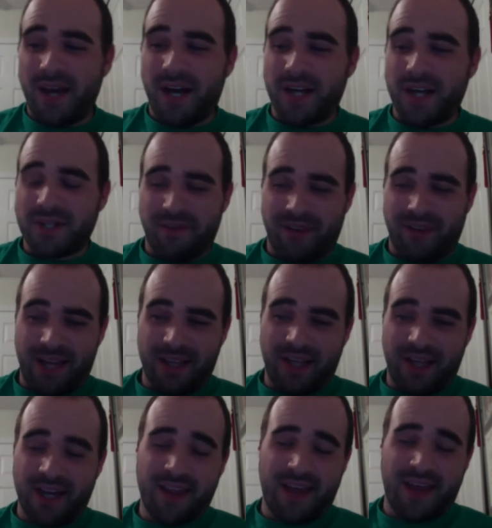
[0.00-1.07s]
So I've got a
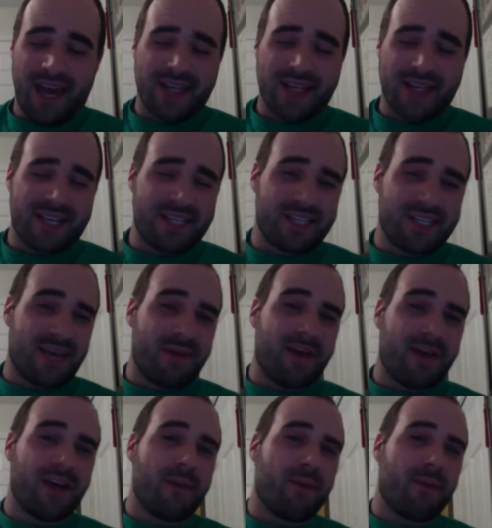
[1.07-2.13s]
lot of that because that just came out
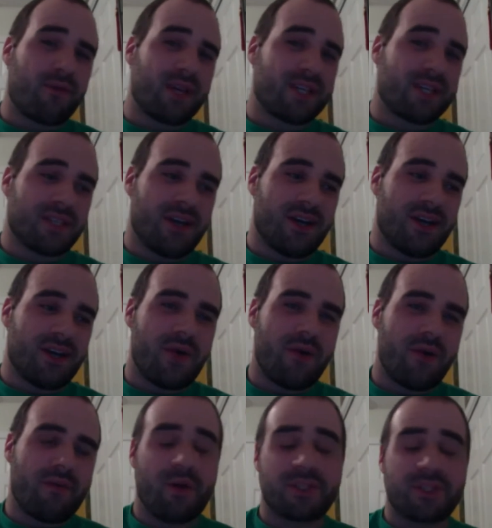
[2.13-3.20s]
a couple of weeks ago.
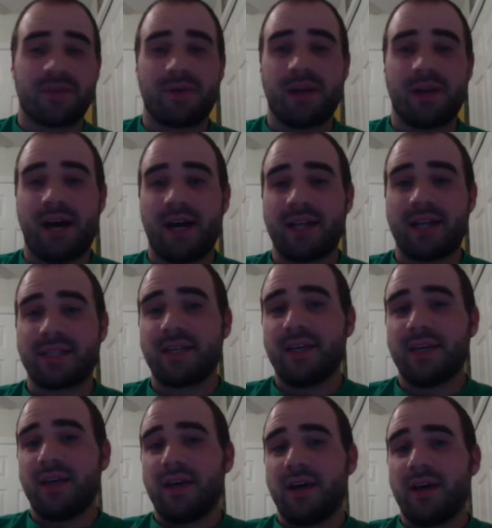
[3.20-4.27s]
I've also got
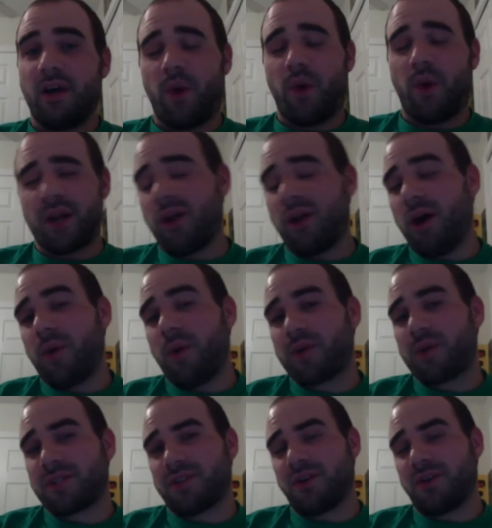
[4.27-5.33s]
One Claw,
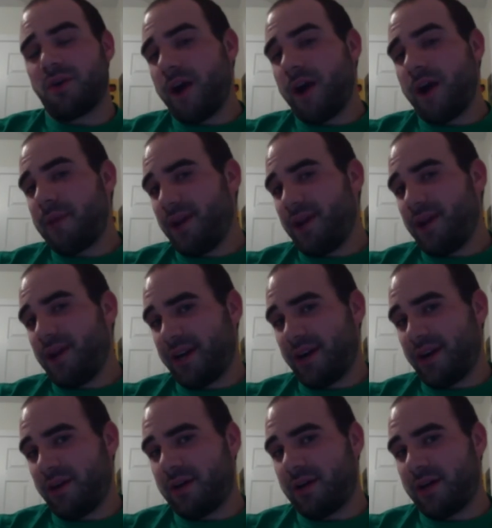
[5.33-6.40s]
which is the new rye pale
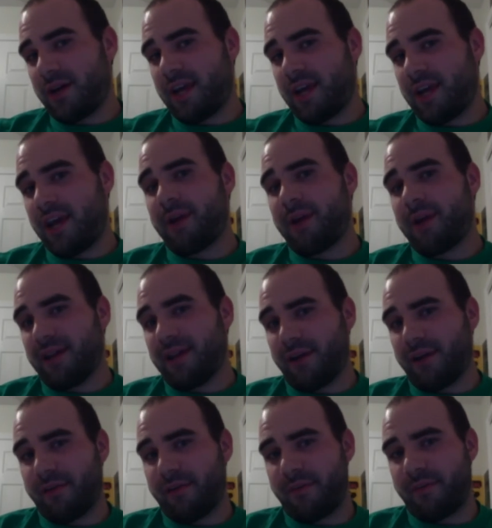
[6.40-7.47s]
ale, canned pale
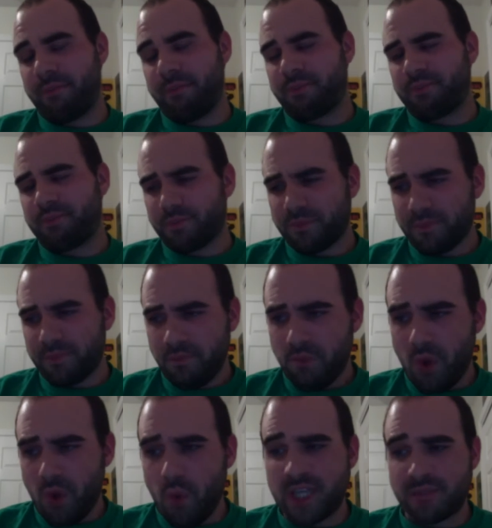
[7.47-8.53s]
ale from
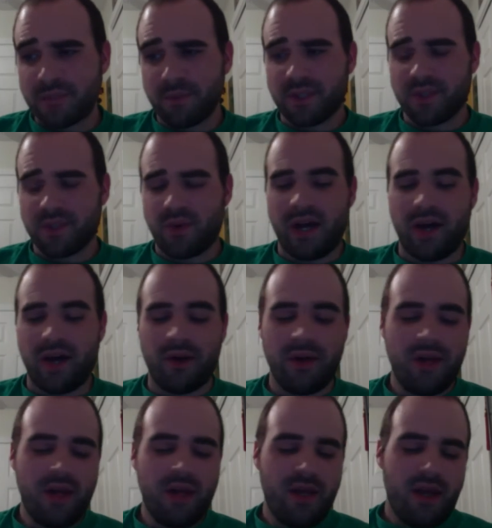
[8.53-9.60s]
Westbrook as well.
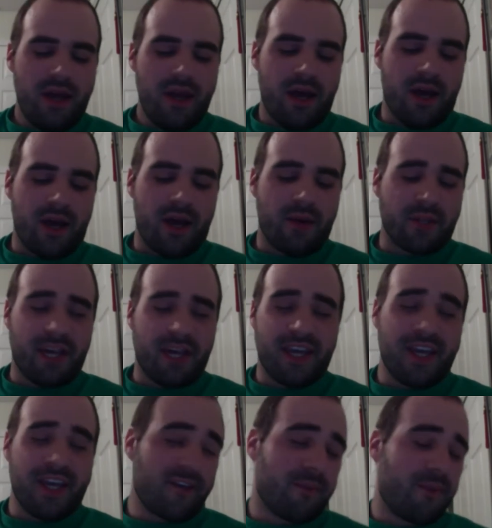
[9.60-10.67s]
Was lucky
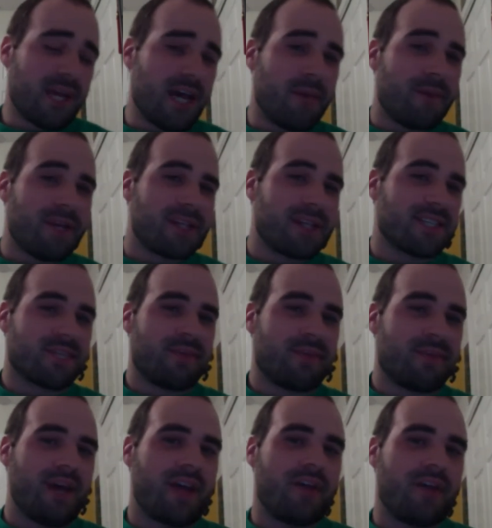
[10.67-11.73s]
enough to pick up a
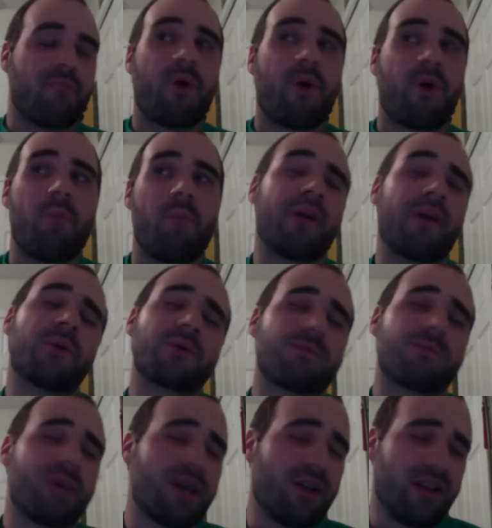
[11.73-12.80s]
6-pack of Palmetto's
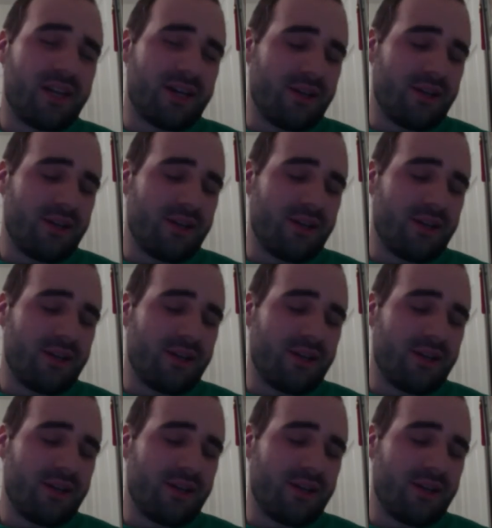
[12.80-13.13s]
Pale Ale